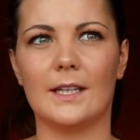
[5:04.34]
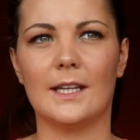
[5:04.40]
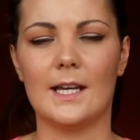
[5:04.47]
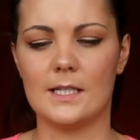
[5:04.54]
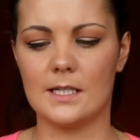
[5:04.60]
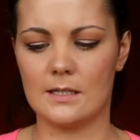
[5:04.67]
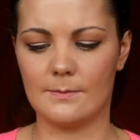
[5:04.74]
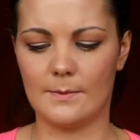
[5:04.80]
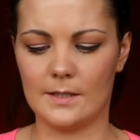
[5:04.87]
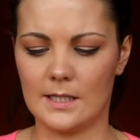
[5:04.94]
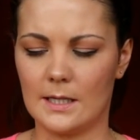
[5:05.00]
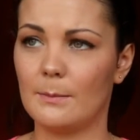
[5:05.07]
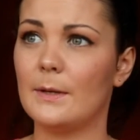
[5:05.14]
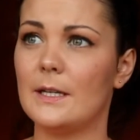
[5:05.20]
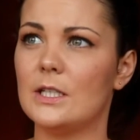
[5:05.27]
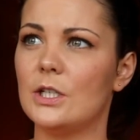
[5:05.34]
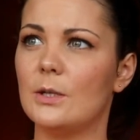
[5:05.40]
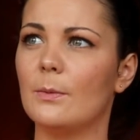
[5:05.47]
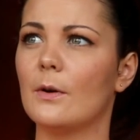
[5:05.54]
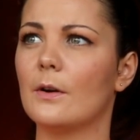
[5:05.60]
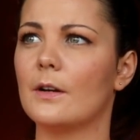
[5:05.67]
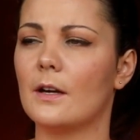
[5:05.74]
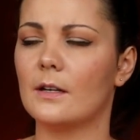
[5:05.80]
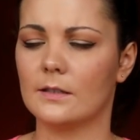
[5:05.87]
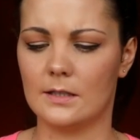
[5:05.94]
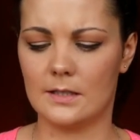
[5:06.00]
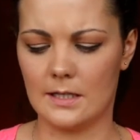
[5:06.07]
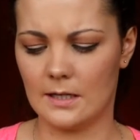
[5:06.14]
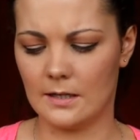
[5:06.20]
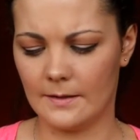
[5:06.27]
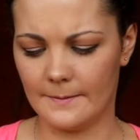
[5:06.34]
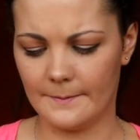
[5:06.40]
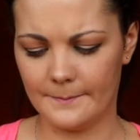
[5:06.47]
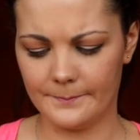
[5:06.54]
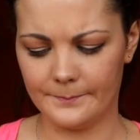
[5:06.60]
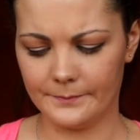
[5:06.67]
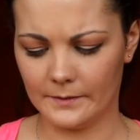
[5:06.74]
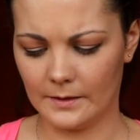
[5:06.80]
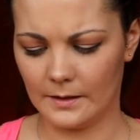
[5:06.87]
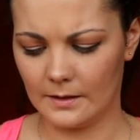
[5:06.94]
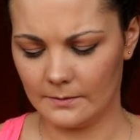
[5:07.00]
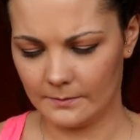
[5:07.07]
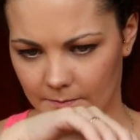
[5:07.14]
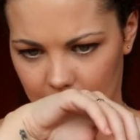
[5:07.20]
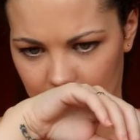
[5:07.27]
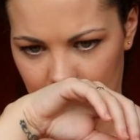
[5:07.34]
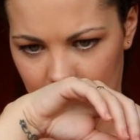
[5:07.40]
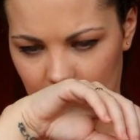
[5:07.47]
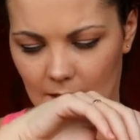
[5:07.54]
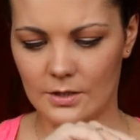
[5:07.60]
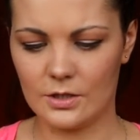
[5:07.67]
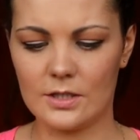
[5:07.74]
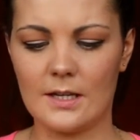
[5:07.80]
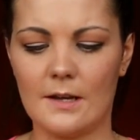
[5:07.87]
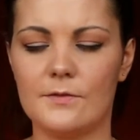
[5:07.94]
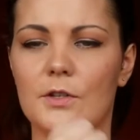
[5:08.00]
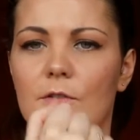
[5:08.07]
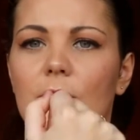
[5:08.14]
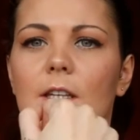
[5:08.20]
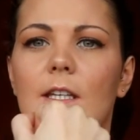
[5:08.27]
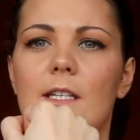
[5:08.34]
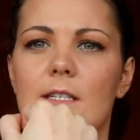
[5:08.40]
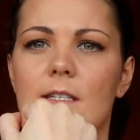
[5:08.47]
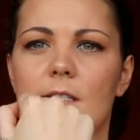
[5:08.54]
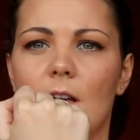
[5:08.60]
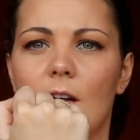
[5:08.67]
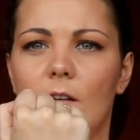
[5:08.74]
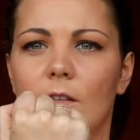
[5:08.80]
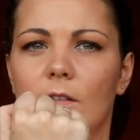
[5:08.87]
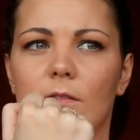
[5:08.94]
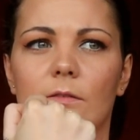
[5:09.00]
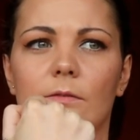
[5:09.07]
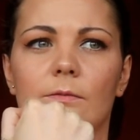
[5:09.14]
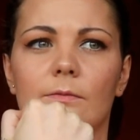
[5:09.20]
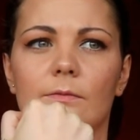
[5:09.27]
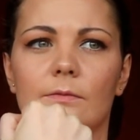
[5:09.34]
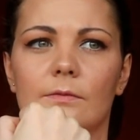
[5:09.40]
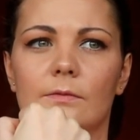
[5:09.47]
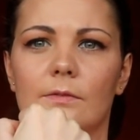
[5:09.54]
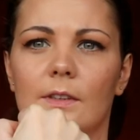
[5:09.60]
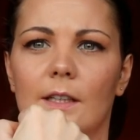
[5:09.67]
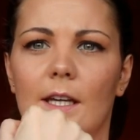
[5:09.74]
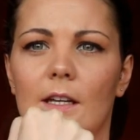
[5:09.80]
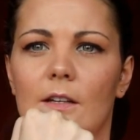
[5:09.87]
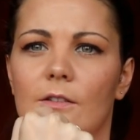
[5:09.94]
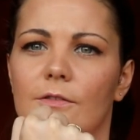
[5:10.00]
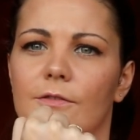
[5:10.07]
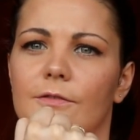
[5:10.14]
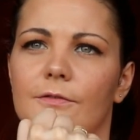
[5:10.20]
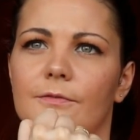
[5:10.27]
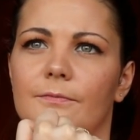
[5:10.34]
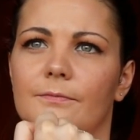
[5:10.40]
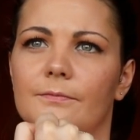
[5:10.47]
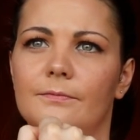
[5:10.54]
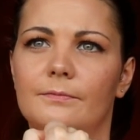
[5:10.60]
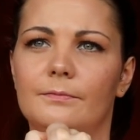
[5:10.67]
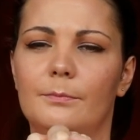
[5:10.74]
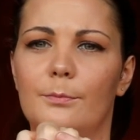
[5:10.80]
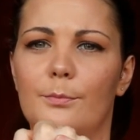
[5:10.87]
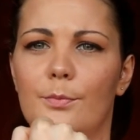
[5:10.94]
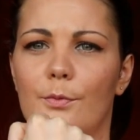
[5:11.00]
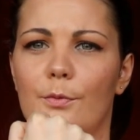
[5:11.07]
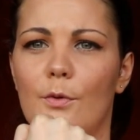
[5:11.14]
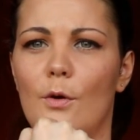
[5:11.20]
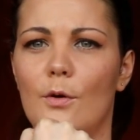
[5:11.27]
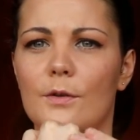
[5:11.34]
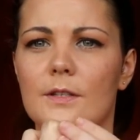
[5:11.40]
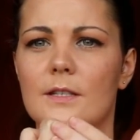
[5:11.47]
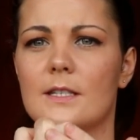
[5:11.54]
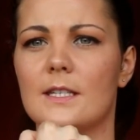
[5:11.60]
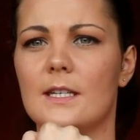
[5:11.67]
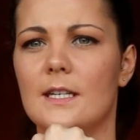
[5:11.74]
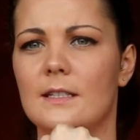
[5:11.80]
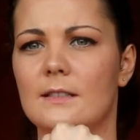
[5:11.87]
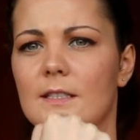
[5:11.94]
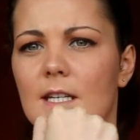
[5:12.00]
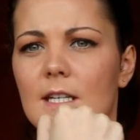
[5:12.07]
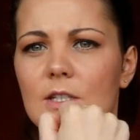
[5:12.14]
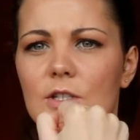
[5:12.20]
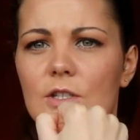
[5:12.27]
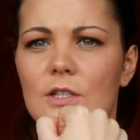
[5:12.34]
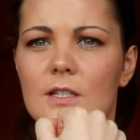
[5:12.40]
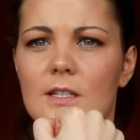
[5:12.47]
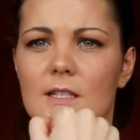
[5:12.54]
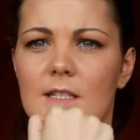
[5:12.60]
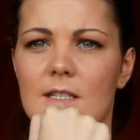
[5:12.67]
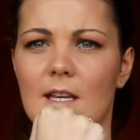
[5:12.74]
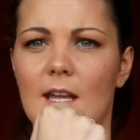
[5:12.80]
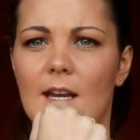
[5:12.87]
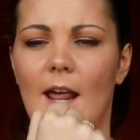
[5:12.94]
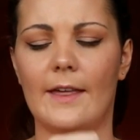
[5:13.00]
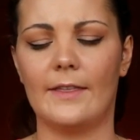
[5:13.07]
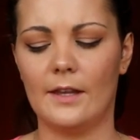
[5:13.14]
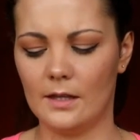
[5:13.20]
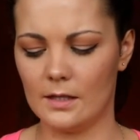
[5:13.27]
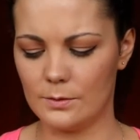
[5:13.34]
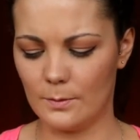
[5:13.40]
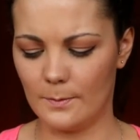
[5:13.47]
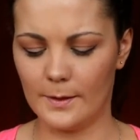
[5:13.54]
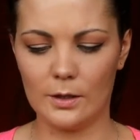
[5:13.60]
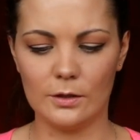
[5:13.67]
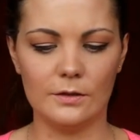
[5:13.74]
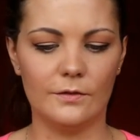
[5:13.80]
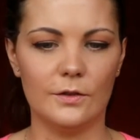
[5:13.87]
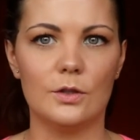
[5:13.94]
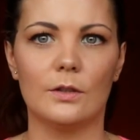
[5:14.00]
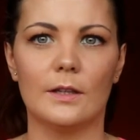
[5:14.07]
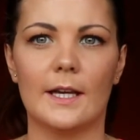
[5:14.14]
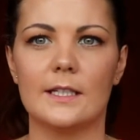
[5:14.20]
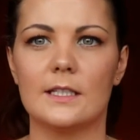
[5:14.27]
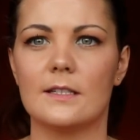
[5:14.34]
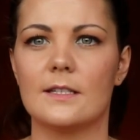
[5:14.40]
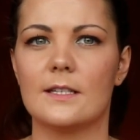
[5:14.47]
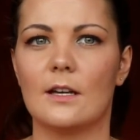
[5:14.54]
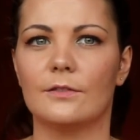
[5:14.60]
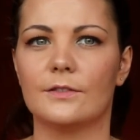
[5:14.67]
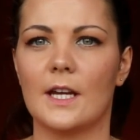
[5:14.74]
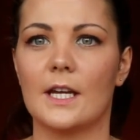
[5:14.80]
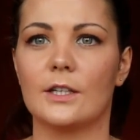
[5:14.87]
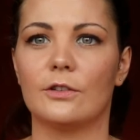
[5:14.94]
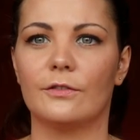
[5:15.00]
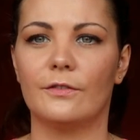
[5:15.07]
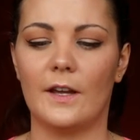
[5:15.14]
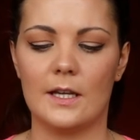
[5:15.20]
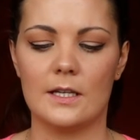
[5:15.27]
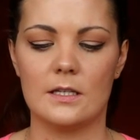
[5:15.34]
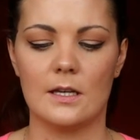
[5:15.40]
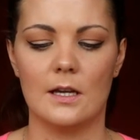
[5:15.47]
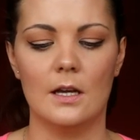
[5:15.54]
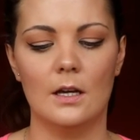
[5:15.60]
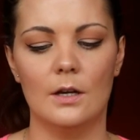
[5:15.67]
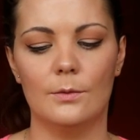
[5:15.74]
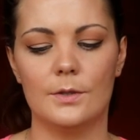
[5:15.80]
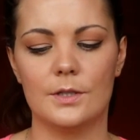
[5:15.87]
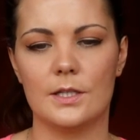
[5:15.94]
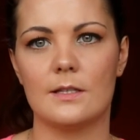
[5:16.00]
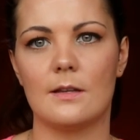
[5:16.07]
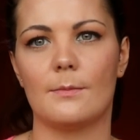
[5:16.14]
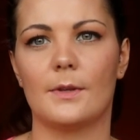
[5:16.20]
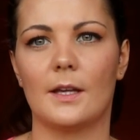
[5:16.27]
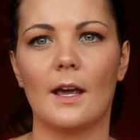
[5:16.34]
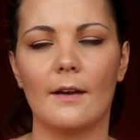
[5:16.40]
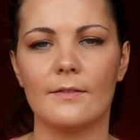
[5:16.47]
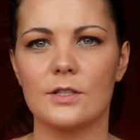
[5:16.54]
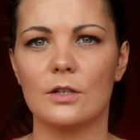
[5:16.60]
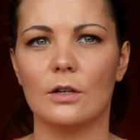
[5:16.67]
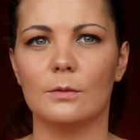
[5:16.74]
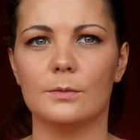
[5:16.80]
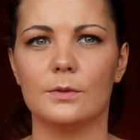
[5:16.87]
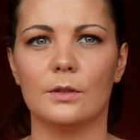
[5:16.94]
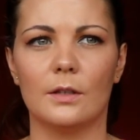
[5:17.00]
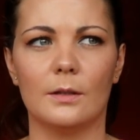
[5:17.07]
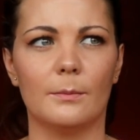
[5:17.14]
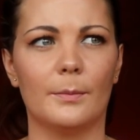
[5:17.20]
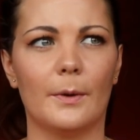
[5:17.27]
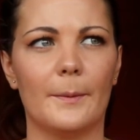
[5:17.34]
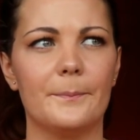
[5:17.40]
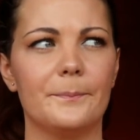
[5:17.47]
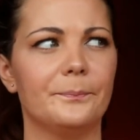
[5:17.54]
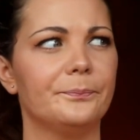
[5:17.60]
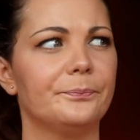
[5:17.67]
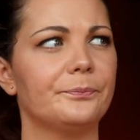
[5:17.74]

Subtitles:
really nice. It smells like beachy products. It just gives a really subtle kind of bronzy tinge to the skin. I think this would be good if you don't like to self-tan your face, which is something I've stopped doing, but